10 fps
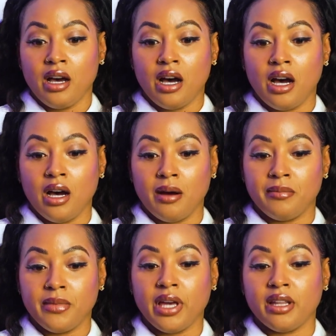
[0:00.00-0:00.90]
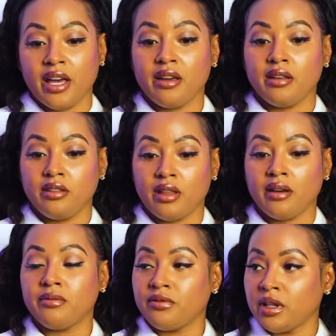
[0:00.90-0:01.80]
and
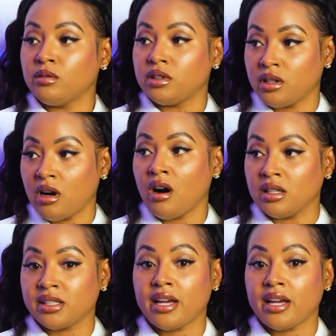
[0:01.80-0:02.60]
they float the cost.